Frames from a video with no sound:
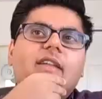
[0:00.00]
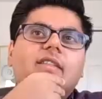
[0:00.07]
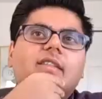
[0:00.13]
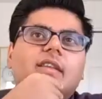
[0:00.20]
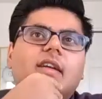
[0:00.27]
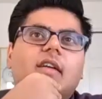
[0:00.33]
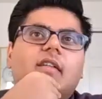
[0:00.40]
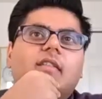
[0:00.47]
that's
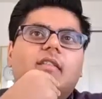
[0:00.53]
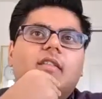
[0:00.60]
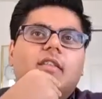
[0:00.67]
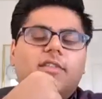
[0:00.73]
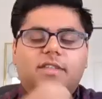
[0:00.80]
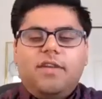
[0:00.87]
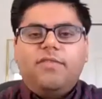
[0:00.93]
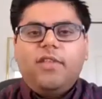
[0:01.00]

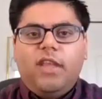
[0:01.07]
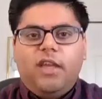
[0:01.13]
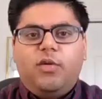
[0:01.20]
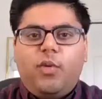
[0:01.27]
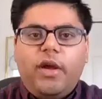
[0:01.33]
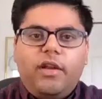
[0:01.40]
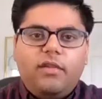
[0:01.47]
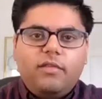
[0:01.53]
there's definitely
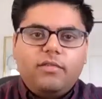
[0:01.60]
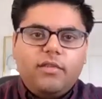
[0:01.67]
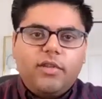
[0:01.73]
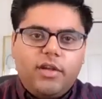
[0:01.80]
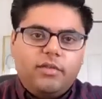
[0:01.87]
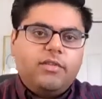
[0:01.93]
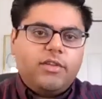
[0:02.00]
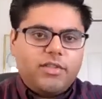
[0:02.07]
quite
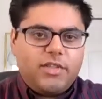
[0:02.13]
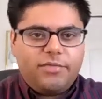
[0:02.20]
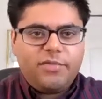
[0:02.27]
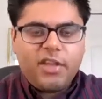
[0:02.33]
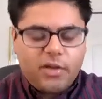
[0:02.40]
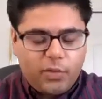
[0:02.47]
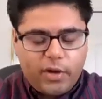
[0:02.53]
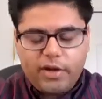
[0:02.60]

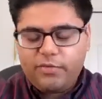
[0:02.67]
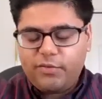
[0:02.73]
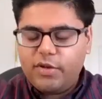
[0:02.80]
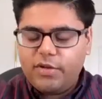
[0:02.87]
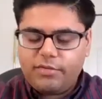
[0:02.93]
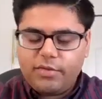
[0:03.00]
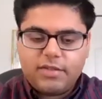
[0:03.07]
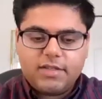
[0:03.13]
a few
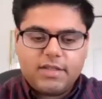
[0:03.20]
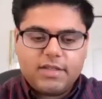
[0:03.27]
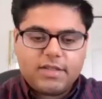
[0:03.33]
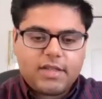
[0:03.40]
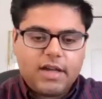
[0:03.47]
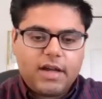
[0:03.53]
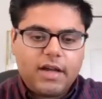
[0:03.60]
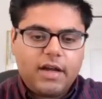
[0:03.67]

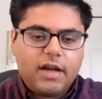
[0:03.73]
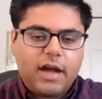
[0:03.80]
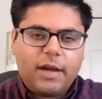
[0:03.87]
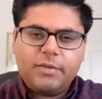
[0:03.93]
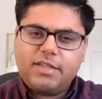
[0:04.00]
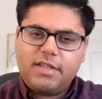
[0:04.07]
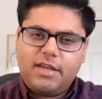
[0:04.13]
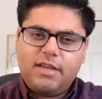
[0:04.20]
differences. I
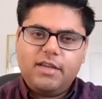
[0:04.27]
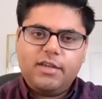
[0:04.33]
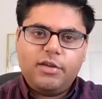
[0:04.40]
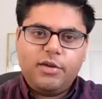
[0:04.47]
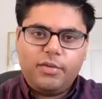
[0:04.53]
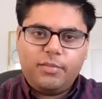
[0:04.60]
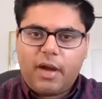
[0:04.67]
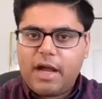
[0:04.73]
would say,
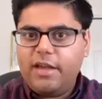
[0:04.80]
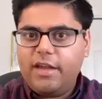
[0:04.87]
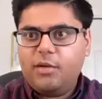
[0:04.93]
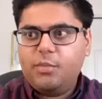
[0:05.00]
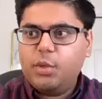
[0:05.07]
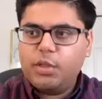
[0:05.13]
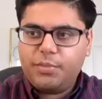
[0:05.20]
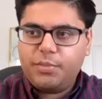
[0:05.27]
in my
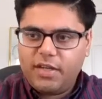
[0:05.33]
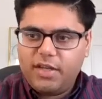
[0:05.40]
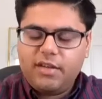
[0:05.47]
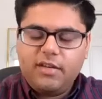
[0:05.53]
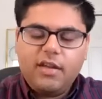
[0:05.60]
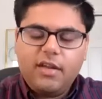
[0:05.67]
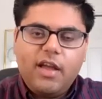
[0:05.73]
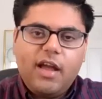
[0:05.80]
humble
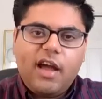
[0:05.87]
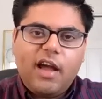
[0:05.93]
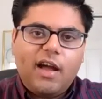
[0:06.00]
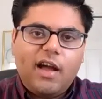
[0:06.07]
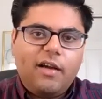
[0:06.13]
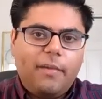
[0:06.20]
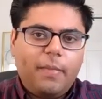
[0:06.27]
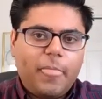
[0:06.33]
opinion,
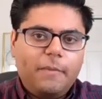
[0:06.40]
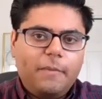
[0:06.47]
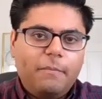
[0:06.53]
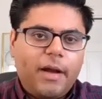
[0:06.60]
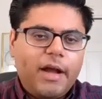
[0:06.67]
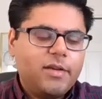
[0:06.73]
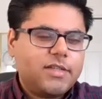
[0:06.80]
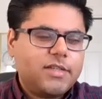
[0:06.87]

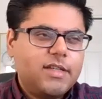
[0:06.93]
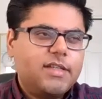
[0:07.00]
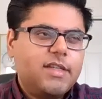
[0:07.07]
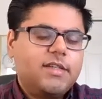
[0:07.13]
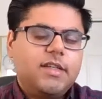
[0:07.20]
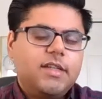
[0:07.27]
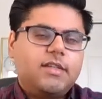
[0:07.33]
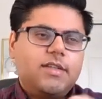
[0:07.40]

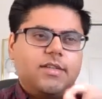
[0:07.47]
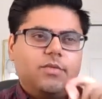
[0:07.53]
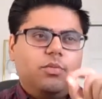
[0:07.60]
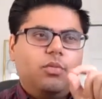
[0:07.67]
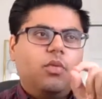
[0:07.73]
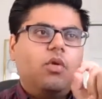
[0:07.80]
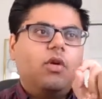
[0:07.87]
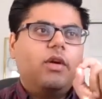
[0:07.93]
biostatistics is
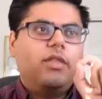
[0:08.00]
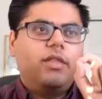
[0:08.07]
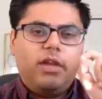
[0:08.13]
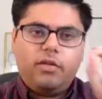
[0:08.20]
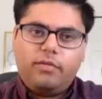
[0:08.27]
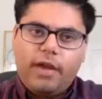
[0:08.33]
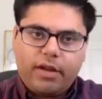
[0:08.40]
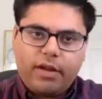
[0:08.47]
more
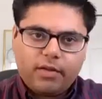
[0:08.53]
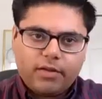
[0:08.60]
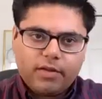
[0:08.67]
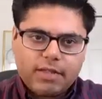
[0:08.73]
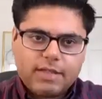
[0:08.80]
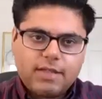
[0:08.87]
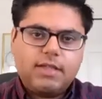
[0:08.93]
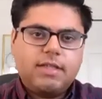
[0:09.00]
theoretical
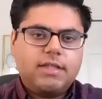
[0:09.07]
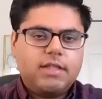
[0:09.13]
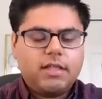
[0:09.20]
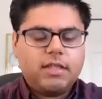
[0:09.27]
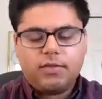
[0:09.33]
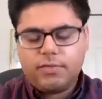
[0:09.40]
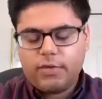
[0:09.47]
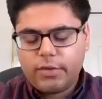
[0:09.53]

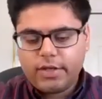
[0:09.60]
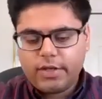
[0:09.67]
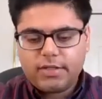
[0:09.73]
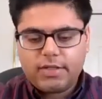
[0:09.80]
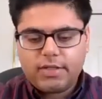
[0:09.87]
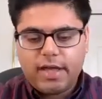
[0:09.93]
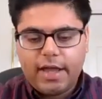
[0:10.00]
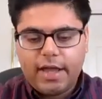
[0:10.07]
statistics
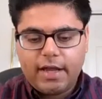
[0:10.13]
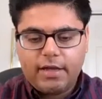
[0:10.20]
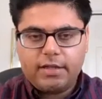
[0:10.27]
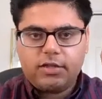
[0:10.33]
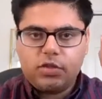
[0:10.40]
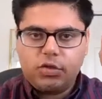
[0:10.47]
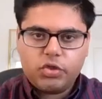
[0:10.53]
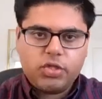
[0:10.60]
focused, and
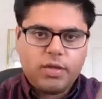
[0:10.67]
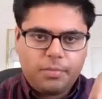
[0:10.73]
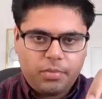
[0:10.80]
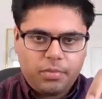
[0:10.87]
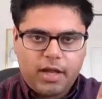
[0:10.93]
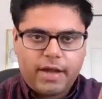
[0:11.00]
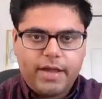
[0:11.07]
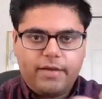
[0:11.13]
it's usually
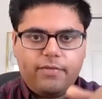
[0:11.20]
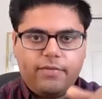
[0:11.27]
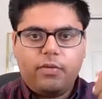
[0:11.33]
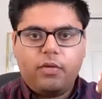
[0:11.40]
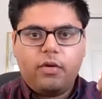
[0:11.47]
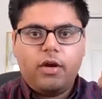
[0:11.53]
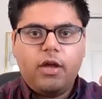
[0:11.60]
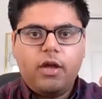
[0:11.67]
applied
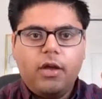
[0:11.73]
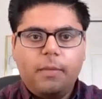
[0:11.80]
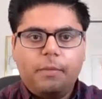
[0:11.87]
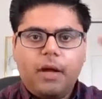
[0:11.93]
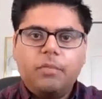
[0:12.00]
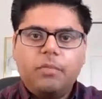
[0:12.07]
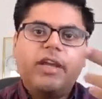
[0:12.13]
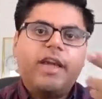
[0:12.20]
for
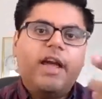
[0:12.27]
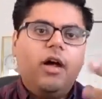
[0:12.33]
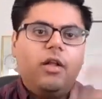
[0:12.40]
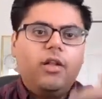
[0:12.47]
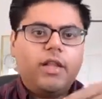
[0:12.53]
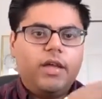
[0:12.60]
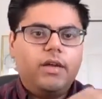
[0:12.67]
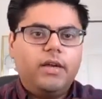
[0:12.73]
public
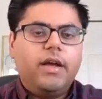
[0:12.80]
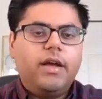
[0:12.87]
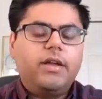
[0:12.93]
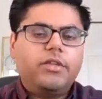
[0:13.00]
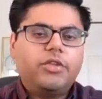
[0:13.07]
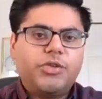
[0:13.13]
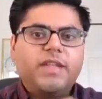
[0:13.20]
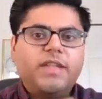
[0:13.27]
health and
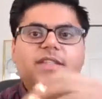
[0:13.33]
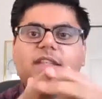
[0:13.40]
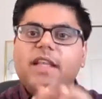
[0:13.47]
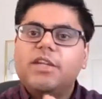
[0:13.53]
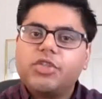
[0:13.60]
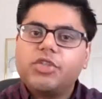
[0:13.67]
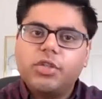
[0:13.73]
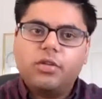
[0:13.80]

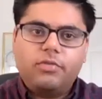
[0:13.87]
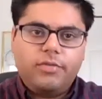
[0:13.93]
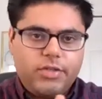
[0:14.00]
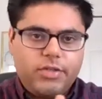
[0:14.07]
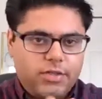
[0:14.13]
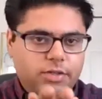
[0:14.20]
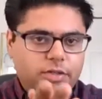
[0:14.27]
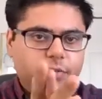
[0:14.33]
translational
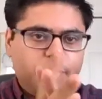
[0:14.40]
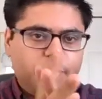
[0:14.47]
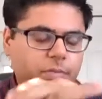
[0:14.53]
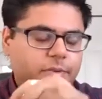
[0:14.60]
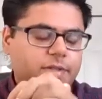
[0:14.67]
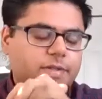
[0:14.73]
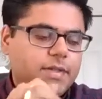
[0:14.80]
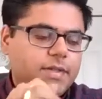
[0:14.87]
research
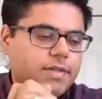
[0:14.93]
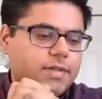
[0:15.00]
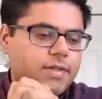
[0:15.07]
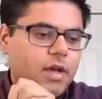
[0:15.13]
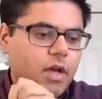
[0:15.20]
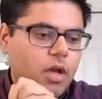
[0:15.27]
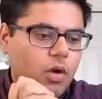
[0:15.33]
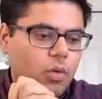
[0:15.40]
purposes,
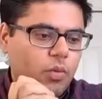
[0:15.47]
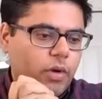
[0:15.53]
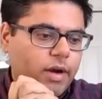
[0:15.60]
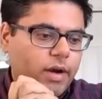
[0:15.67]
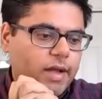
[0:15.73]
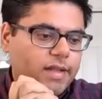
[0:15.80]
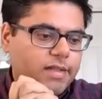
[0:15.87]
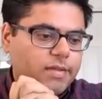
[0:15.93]

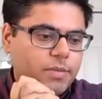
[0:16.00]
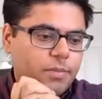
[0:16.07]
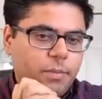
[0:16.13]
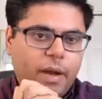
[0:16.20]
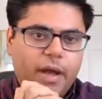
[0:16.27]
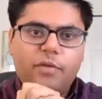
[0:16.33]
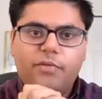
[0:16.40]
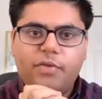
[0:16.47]
whereas
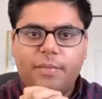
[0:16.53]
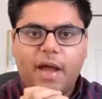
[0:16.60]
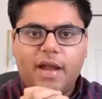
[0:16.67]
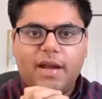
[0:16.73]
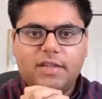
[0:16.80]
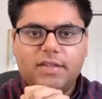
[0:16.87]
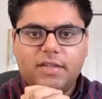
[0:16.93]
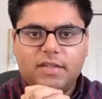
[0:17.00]

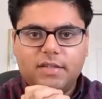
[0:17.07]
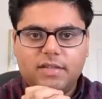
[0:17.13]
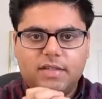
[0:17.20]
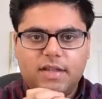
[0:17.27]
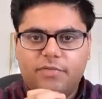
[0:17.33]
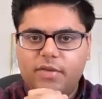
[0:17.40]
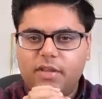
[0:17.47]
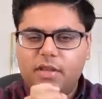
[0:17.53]
bioinformatics is
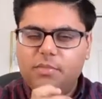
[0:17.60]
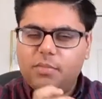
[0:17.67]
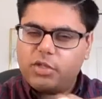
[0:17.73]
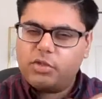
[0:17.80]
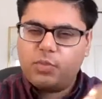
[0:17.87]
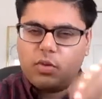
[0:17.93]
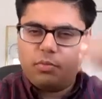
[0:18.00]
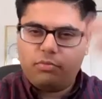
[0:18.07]
definitely
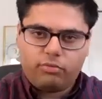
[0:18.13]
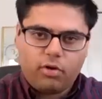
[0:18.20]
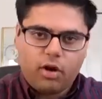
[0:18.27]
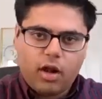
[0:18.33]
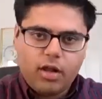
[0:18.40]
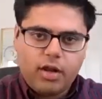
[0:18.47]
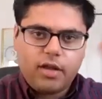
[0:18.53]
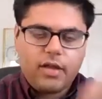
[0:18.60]
much more
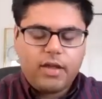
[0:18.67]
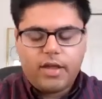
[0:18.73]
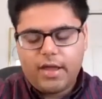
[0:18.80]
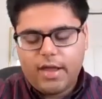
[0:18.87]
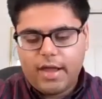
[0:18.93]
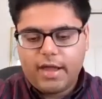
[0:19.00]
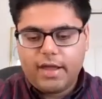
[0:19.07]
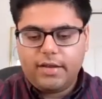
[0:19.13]
broad
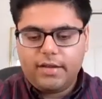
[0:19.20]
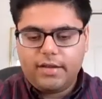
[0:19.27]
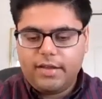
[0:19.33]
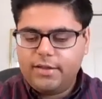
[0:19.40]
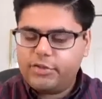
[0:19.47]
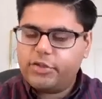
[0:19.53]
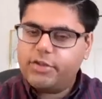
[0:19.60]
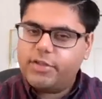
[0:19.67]
and
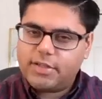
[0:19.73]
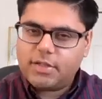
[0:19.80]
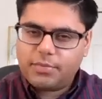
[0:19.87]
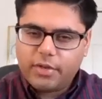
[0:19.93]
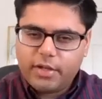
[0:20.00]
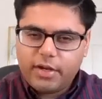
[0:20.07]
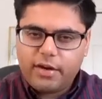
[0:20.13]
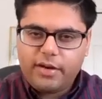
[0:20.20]

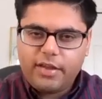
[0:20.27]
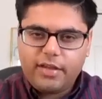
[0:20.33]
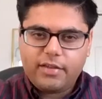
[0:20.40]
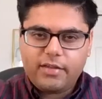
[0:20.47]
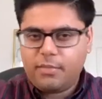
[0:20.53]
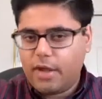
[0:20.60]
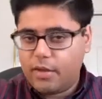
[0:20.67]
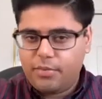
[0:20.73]

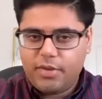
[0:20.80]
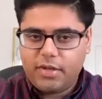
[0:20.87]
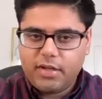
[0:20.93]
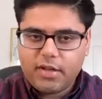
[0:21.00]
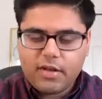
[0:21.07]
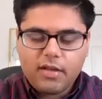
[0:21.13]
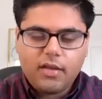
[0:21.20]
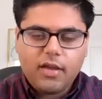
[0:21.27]
interdisciplinary, in my
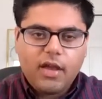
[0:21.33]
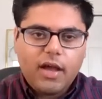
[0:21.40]
opinion.